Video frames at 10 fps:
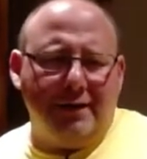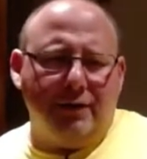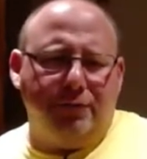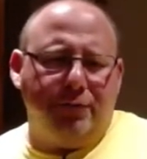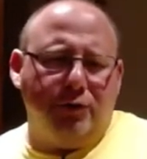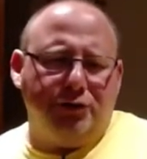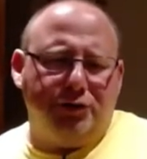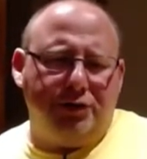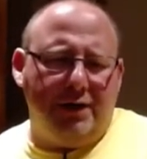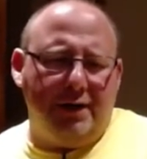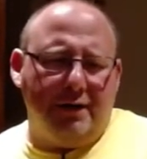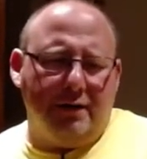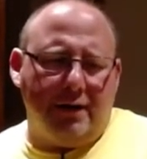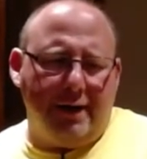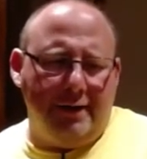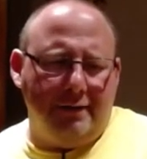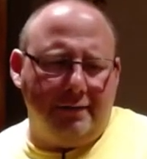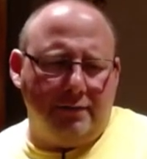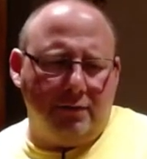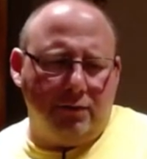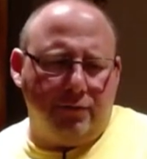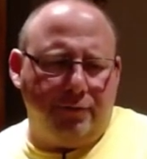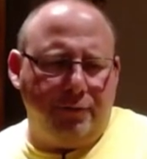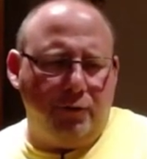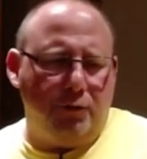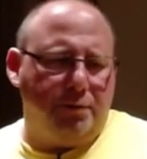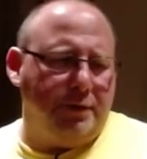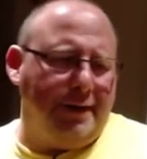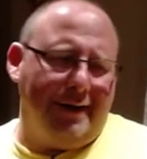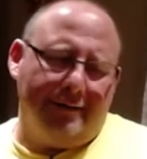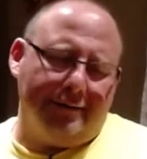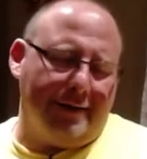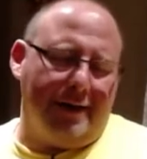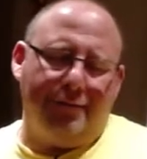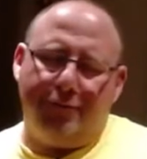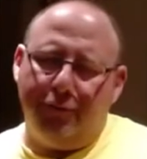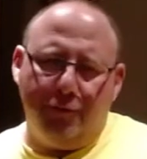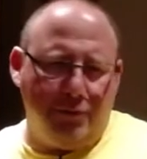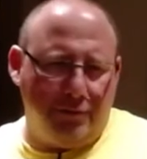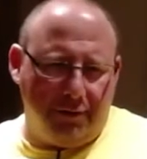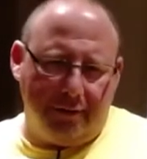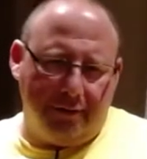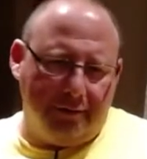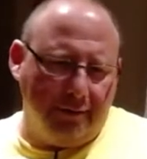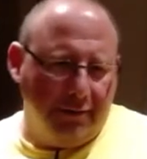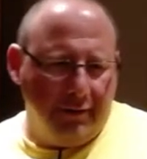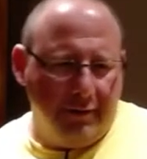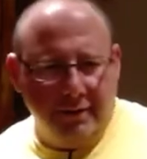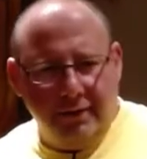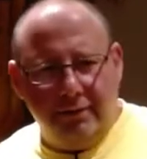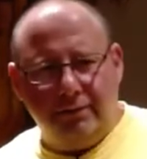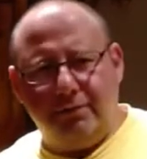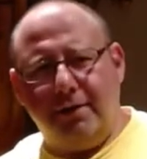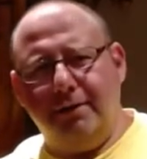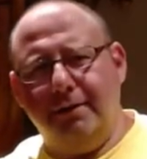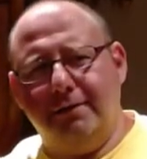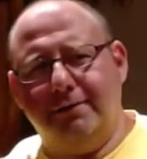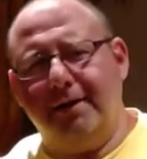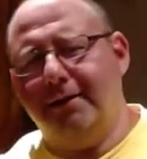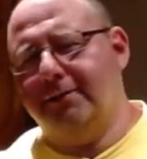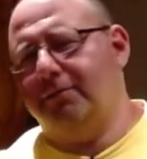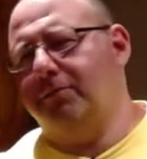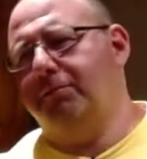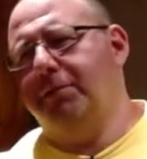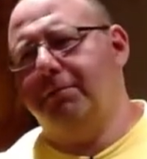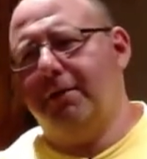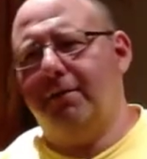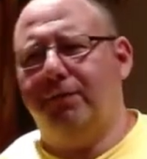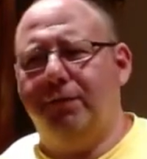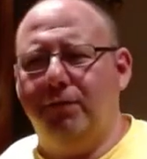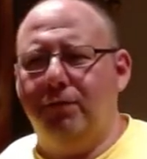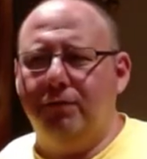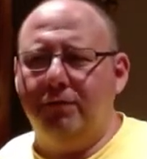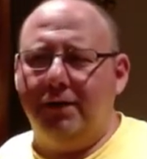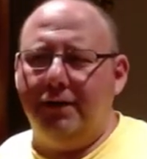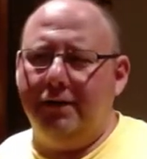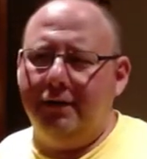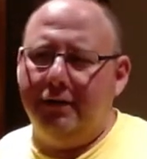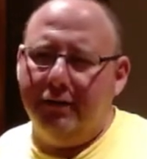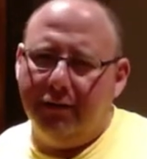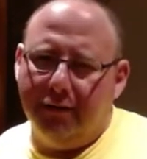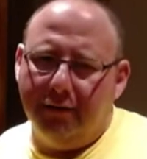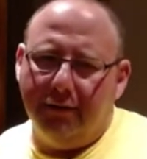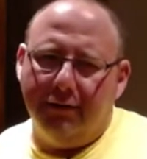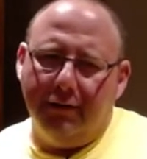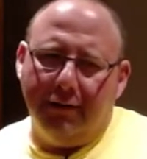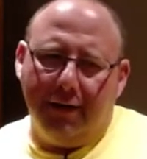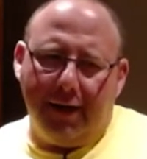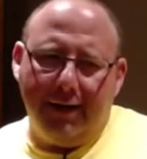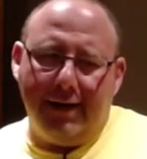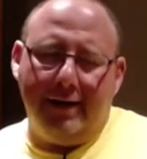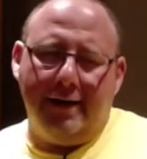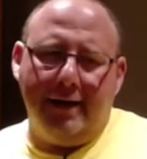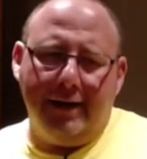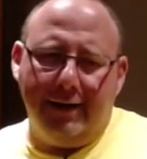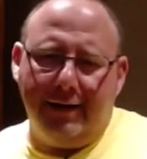think the first year I didn't do the food, but then I just got food, and then I think it's nicer when people have food. Oh yeah, it makes it. It totally makes it.